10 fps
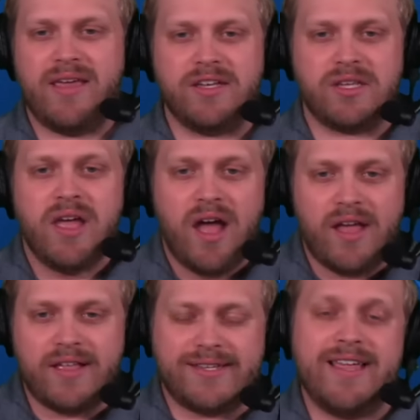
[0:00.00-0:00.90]
He is,
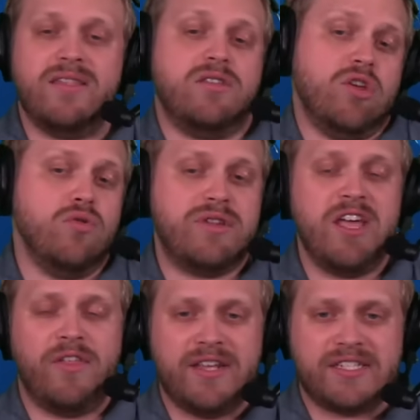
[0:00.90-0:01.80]
in the new
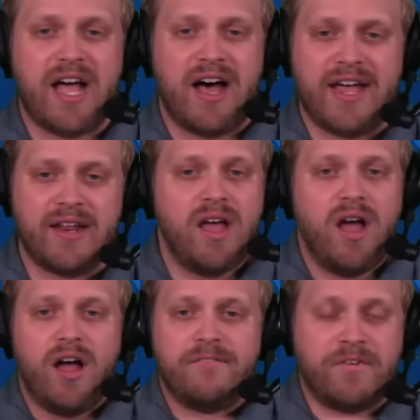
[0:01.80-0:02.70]
deal that he signed,
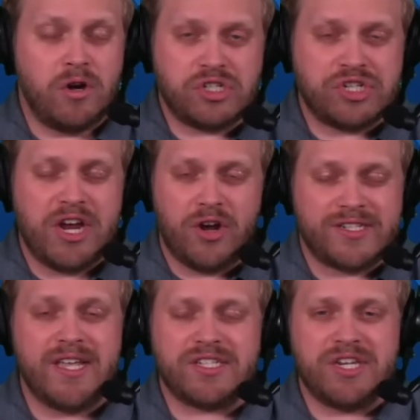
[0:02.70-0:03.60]
first year
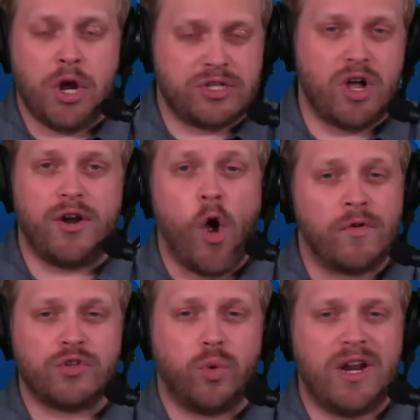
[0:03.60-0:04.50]
is this year, it's gone
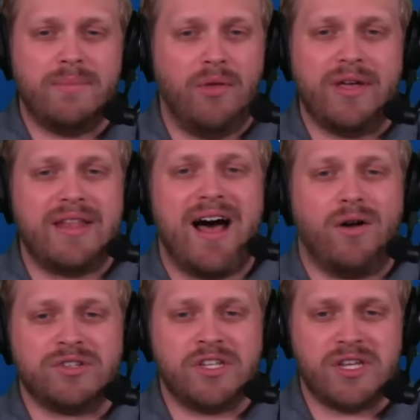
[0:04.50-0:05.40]
over twenty million
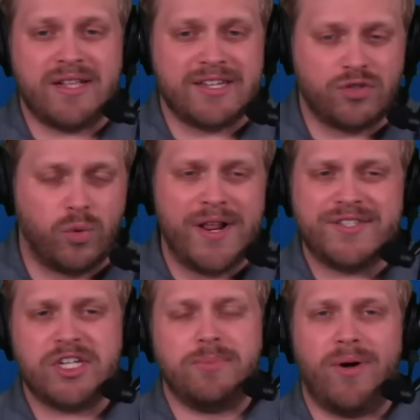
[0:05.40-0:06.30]
dollars. It's, it's at
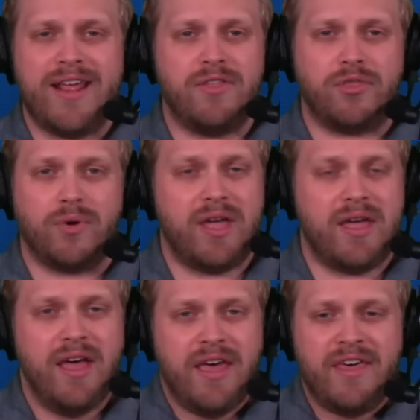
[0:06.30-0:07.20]
twenty-six point eight
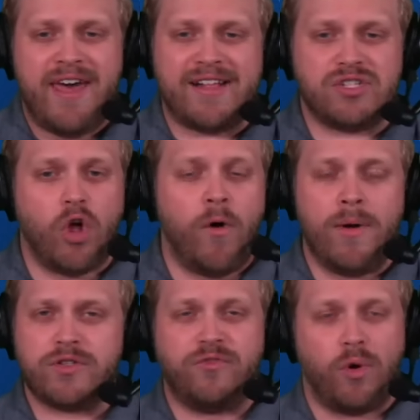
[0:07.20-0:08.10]
three. That's
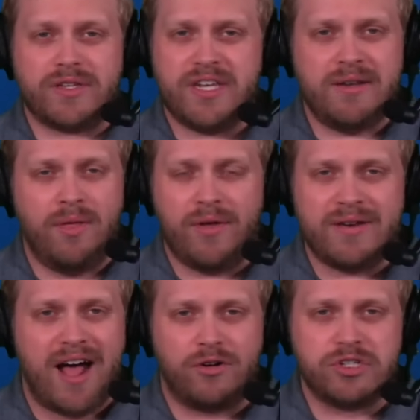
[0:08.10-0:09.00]
almost fourteen
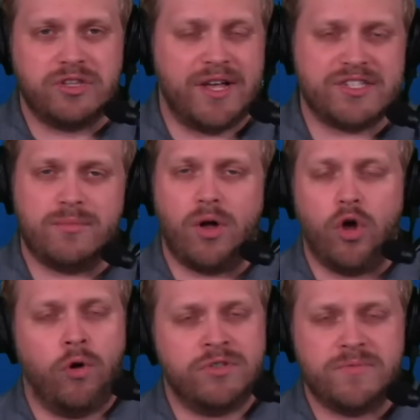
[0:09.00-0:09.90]
million dollars less than
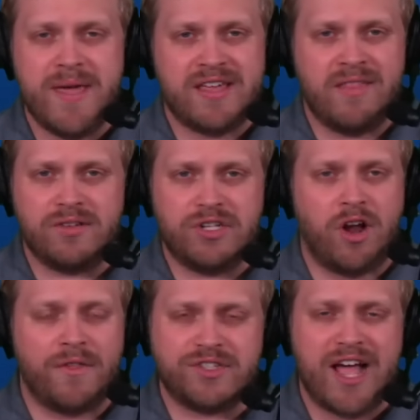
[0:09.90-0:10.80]
Mahomes is making this year
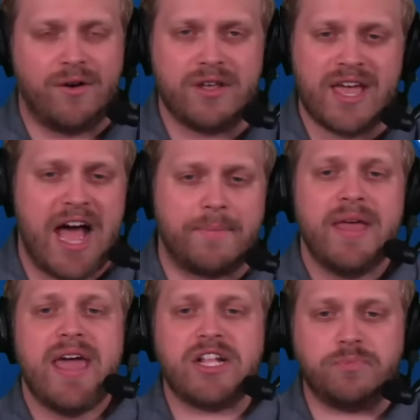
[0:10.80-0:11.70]
on the salary cap.
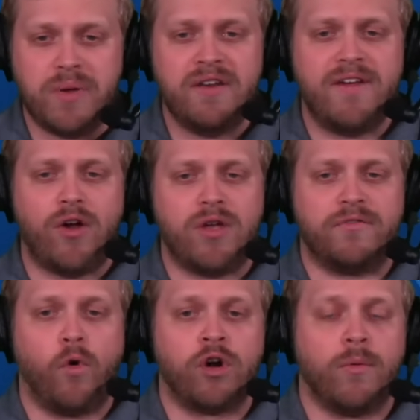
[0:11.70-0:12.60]
It's been very
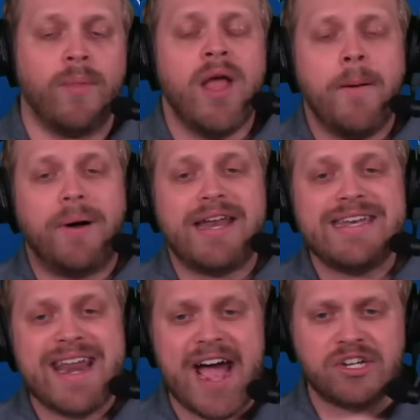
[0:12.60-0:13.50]
affordable. But
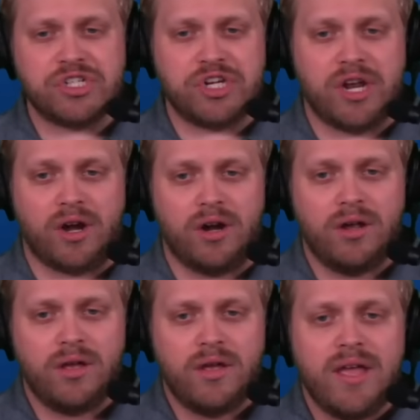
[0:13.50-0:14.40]
next year,
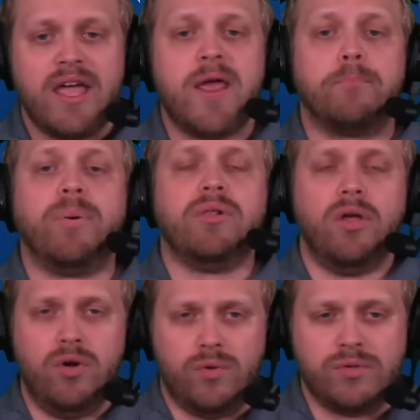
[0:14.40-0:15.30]
it
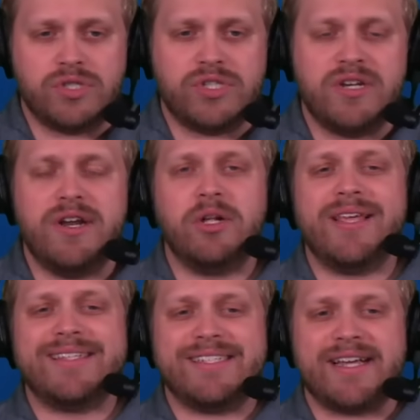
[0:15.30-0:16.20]
balloons to
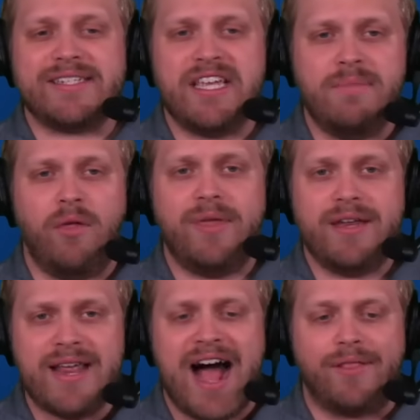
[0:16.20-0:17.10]
nearly sixty
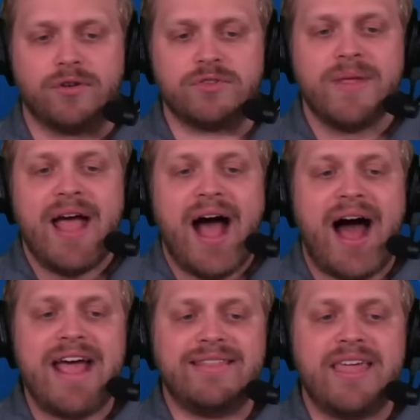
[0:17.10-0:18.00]
million dollars.
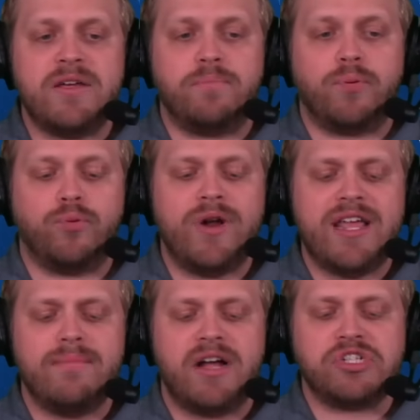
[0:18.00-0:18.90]
I think
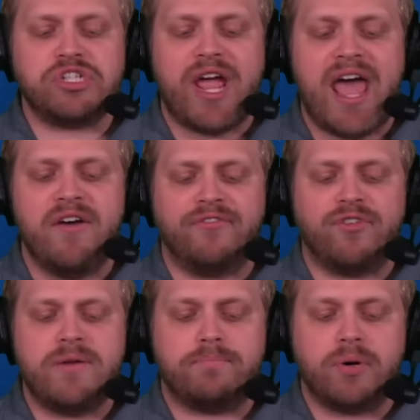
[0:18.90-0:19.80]
pretty much
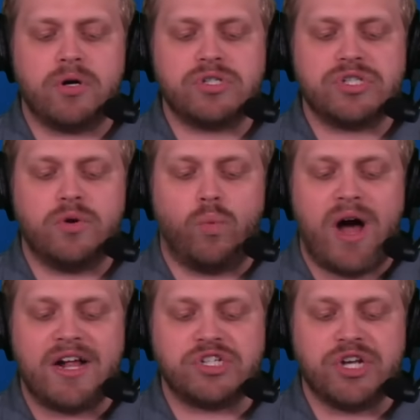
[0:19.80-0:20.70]
every person
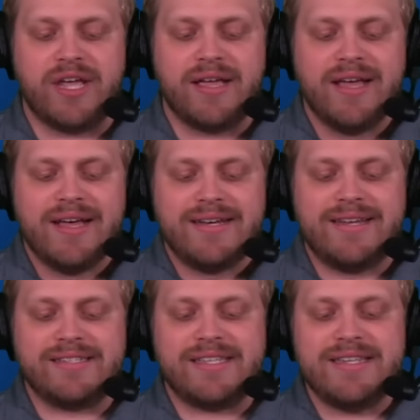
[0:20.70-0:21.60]
watching
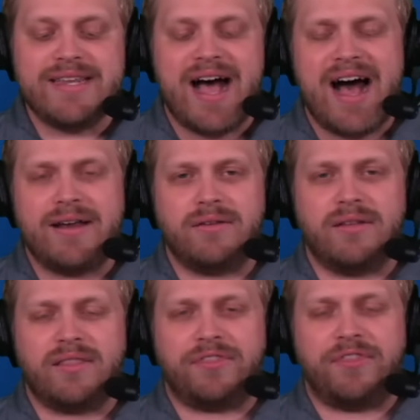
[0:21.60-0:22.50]
does not
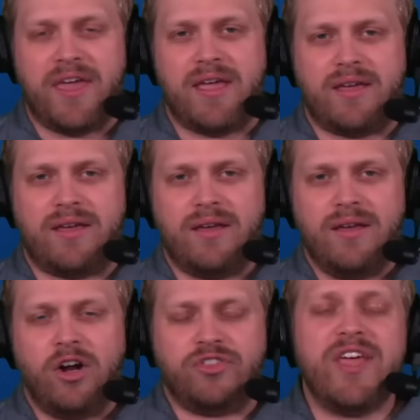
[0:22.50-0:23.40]
think,
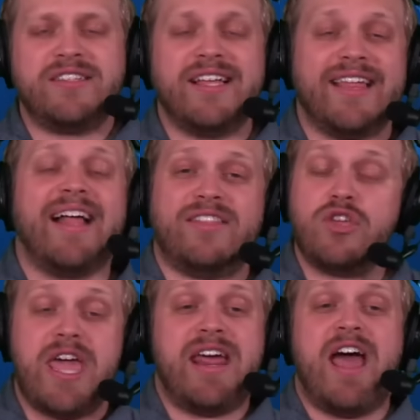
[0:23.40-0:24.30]
or thinks that, that you
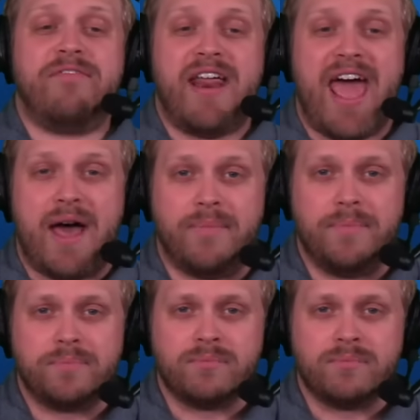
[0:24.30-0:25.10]
can't have that happen.